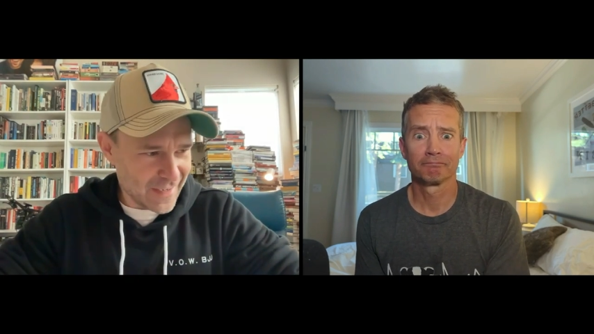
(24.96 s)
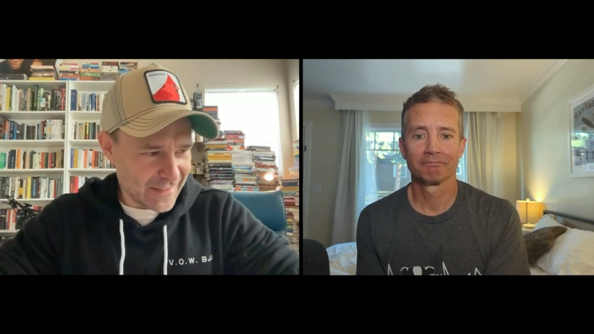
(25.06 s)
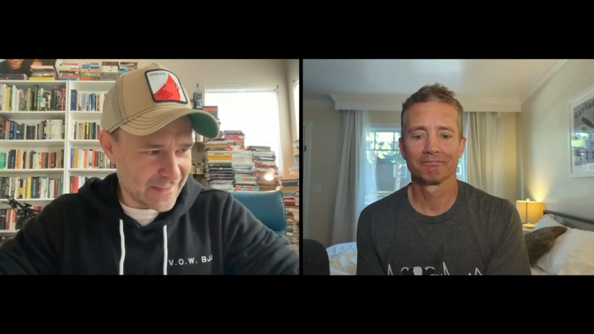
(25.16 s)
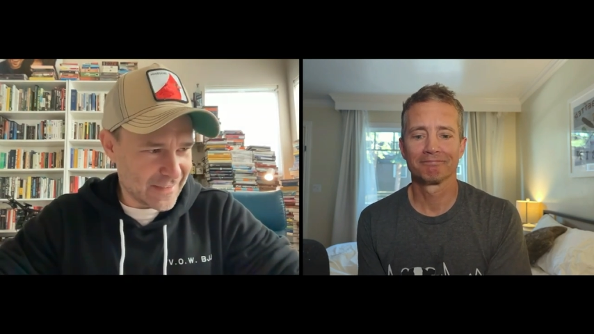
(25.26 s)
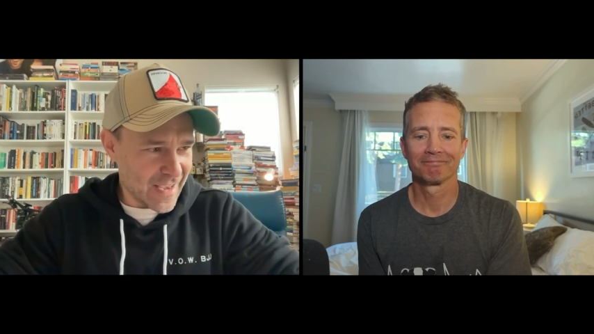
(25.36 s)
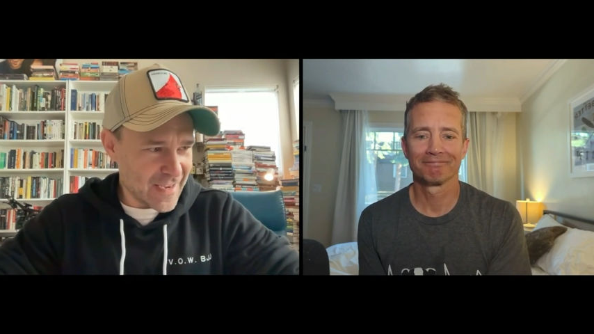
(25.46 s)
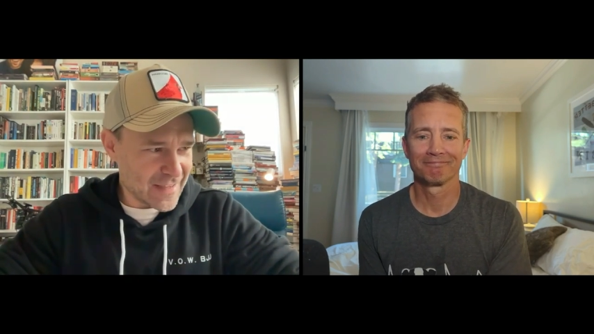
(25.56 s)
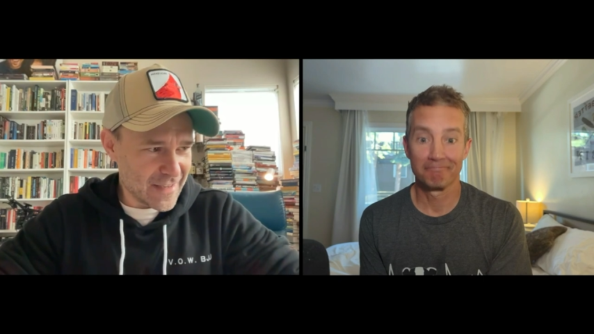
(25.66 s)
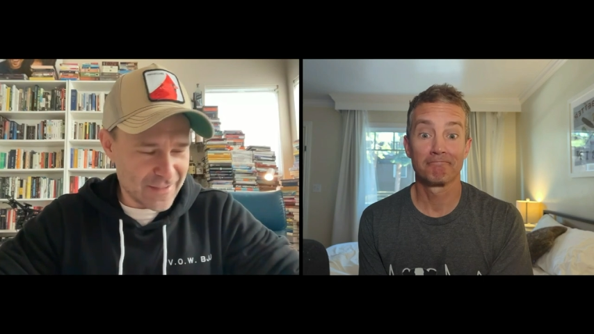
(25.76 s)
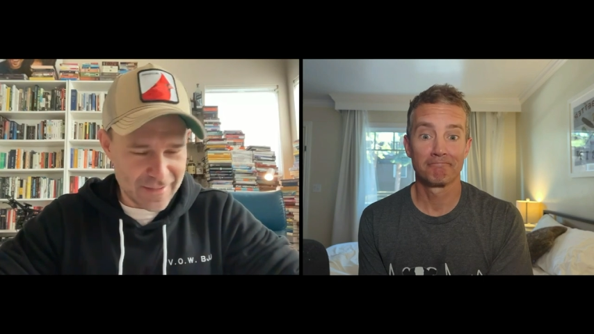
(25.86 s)

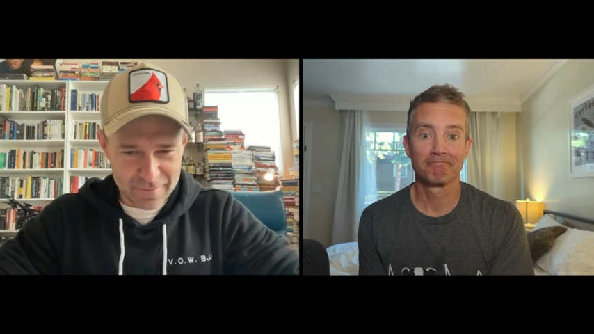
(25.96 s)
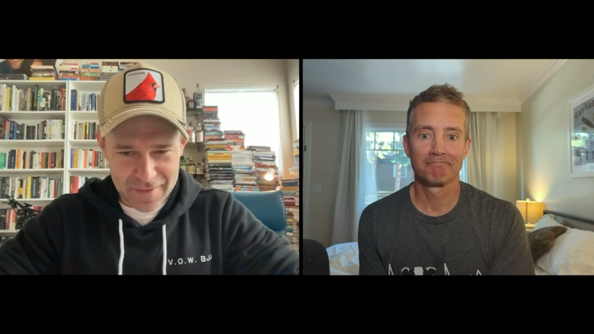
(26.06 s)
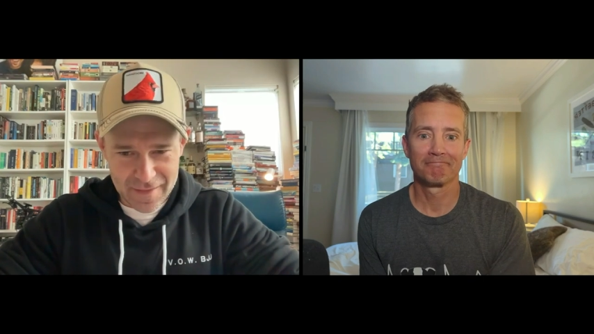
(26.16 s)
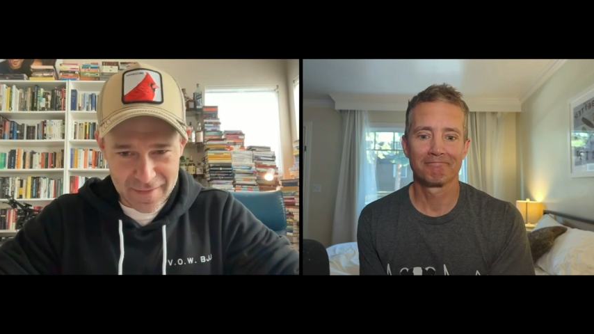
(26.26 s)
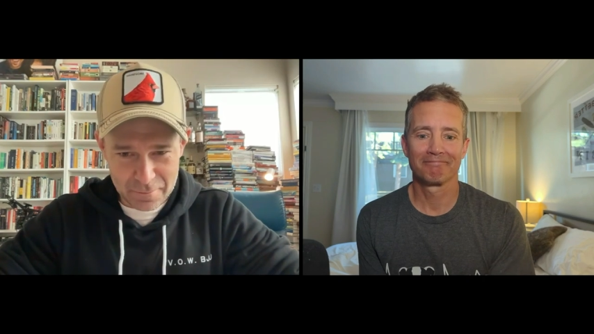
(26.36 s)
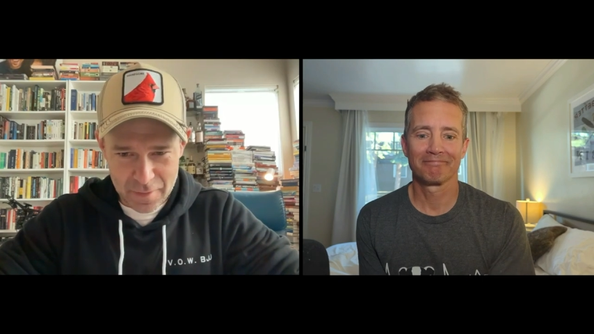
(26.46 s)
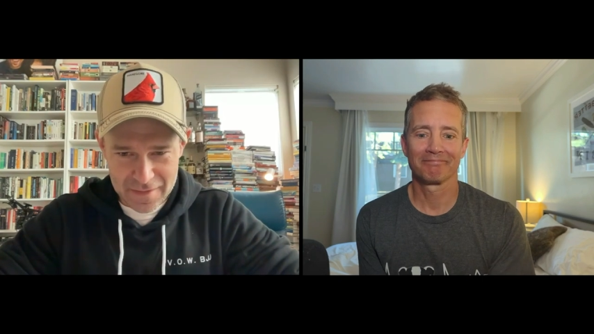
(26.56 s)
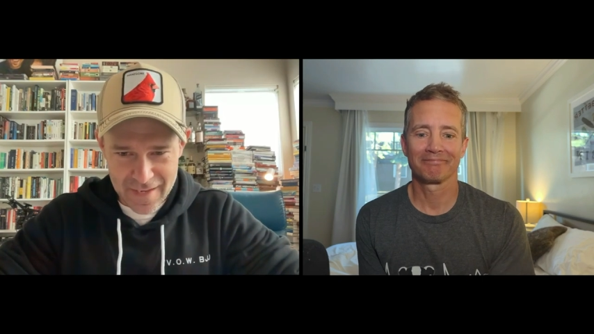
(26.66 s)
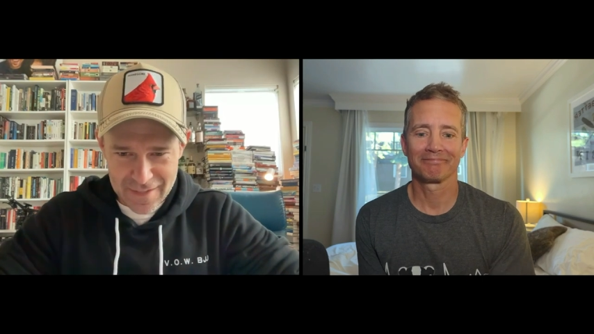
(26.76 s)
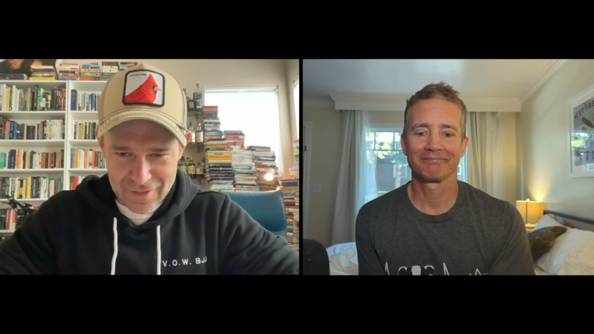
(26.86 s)
Speaker 1: said something
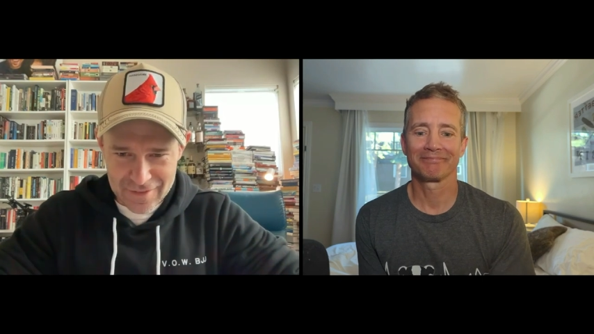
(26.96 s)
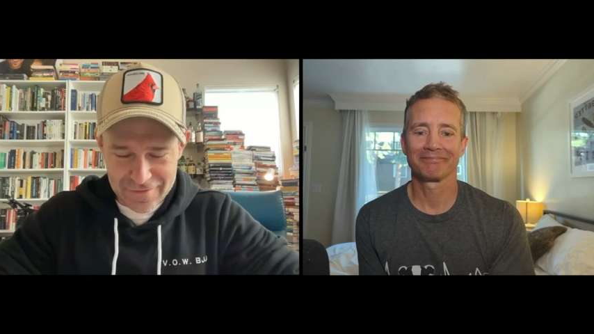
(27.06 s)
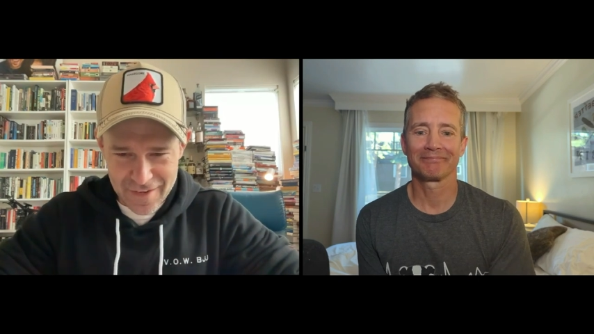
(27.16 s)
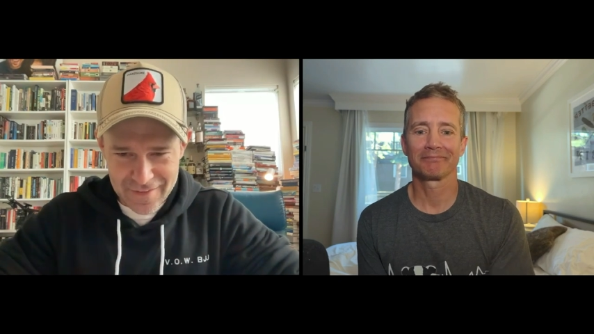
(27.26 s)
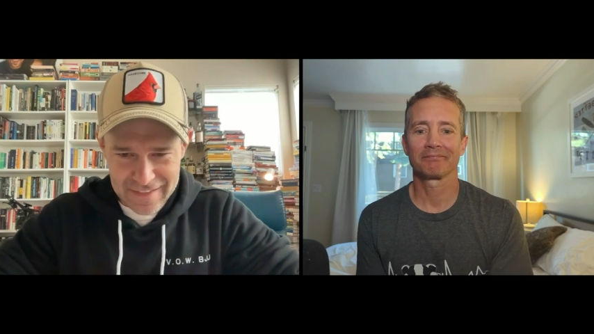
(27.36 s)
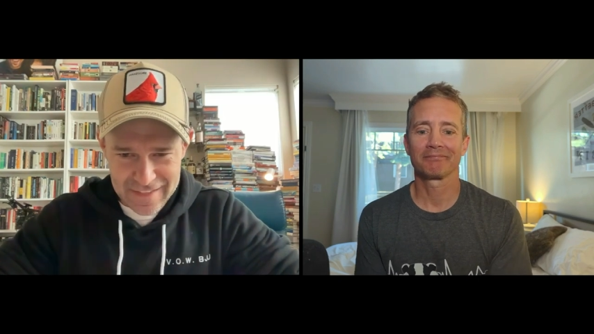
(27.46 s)
potentially very